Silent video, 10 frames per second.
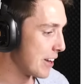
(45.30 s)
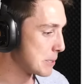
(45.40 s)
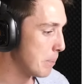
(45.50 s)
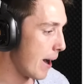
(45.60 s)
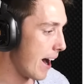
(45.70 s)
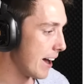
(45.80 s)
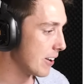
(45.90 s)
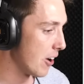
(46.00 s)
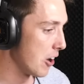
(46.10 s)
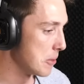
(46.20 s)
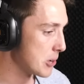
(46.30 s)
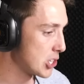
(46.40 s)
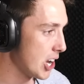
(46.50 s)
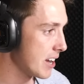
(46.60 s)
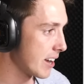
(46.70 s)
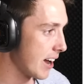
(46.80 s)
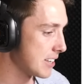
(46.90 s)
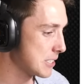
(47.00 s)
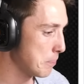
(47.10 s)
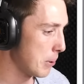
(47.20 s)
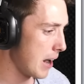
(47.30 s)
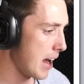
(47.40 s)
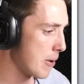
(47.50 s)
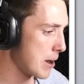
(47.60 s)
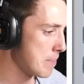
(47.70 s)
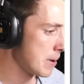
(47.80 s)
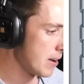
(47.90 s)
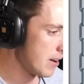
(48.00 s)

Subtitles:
that's bad. Oh, the machine guns are plowing him.